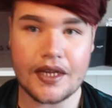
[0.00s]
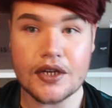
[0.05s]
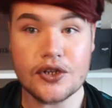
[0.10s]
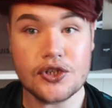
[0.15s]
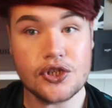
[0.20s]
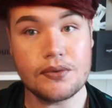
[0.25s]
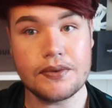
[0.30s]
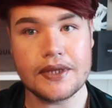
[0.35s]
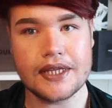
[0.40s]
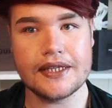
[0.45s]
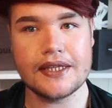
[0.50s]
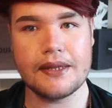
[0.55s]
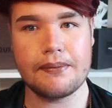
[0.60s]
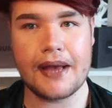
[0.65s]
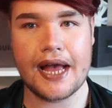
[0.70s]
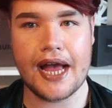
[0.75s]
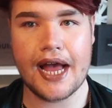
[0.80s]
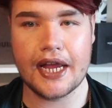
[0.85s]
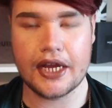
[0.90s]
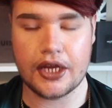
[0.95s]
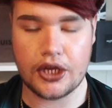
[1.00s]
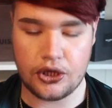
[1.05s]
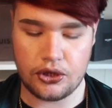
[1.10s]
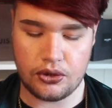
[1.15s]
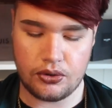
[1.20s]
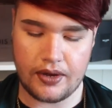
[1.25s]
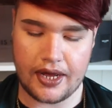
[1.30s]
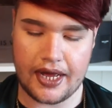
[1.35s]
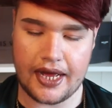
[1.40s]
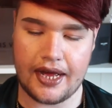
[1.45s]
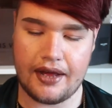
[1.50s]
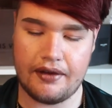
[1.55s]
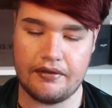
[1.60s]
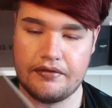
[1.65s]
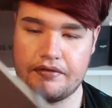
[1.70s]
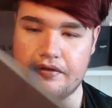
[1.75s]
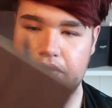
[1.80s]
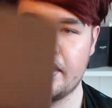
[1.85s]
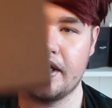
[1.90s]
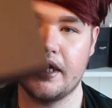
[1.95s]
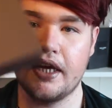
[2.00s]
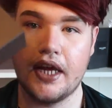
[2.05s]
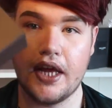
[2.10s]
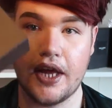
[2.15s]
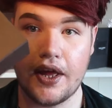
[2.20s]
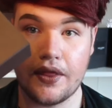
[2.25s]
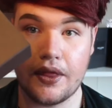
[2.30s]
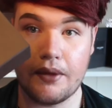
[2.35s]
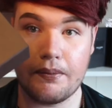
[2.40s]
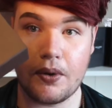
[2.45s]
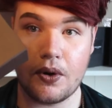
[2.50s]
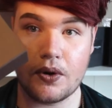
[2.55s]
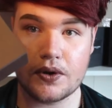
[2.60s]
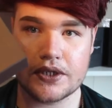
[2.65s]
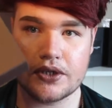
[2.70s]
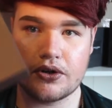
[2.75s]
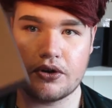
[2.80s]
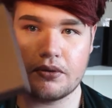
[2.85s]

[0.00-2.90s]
So within the bag you have the box it